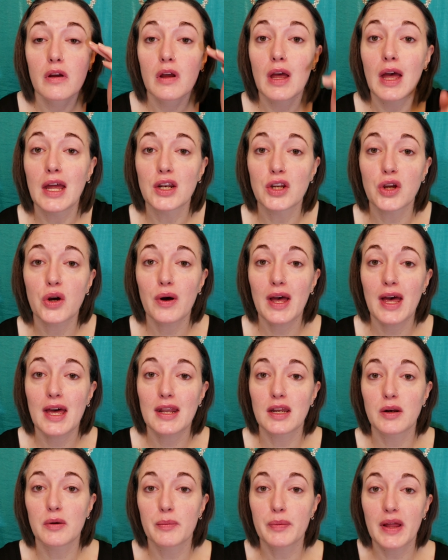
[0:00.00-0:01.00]
And go ahead
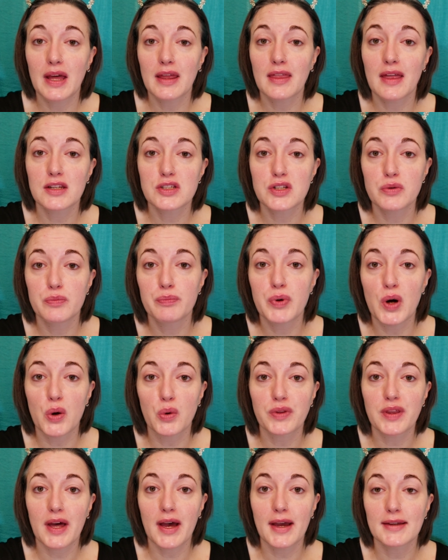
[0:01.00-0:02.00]
and apply that to
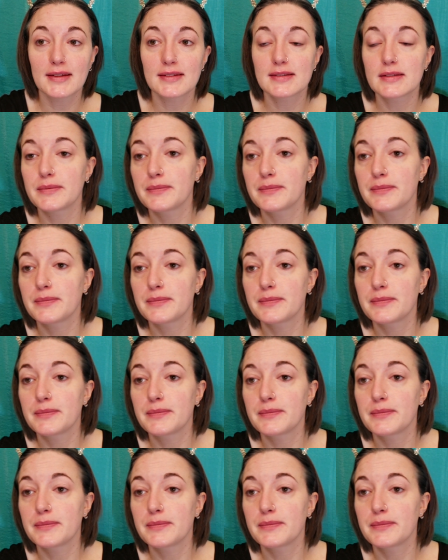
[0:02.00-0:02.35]
both eyes.